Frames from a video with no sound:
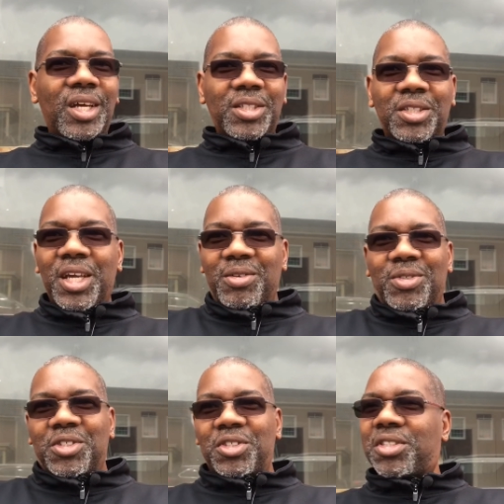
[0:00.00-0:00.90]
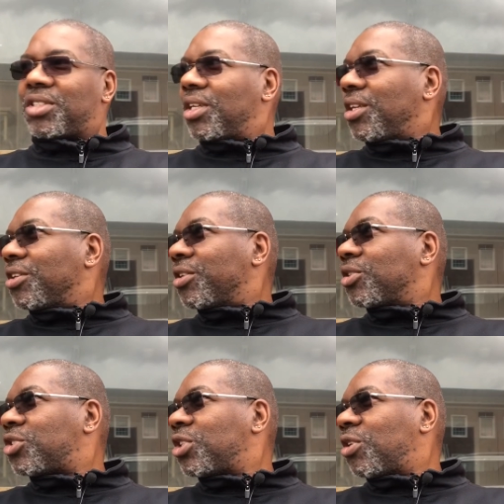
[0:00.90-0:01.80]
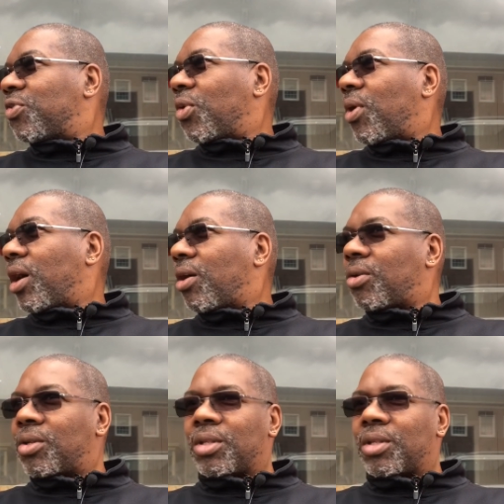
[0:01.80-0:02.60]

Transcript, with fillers: I just kind of want to just sit here and chill for a while.